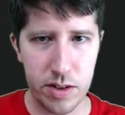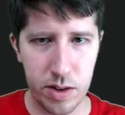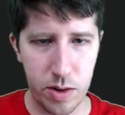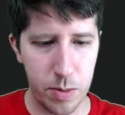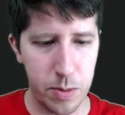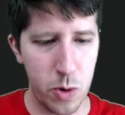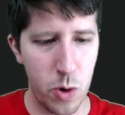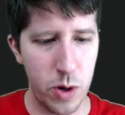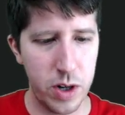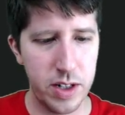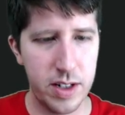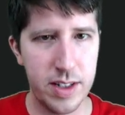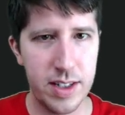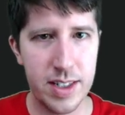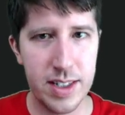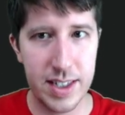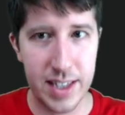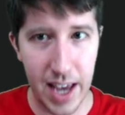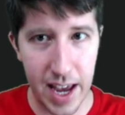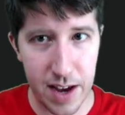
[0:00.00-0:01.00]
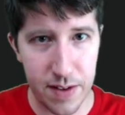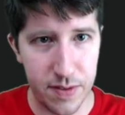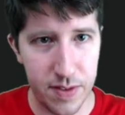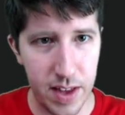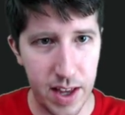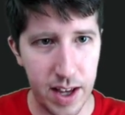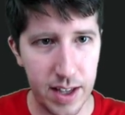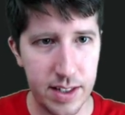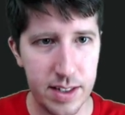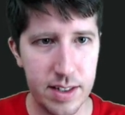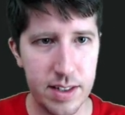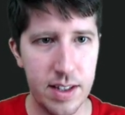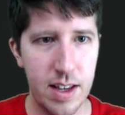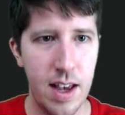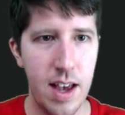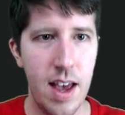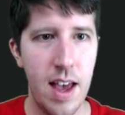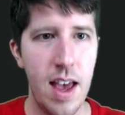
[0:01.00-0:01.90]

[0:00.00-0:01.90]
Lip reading: So I'm going to save this.